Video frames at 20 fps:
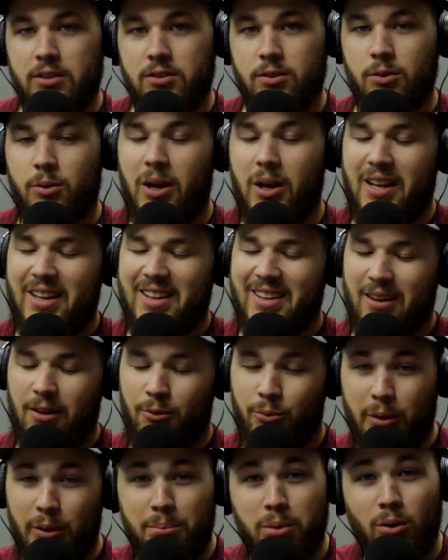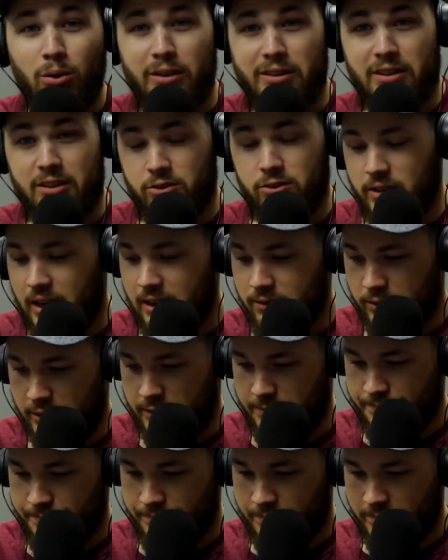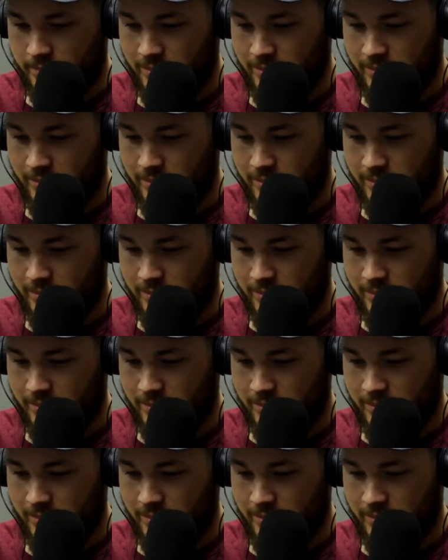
So we pull in the driveway.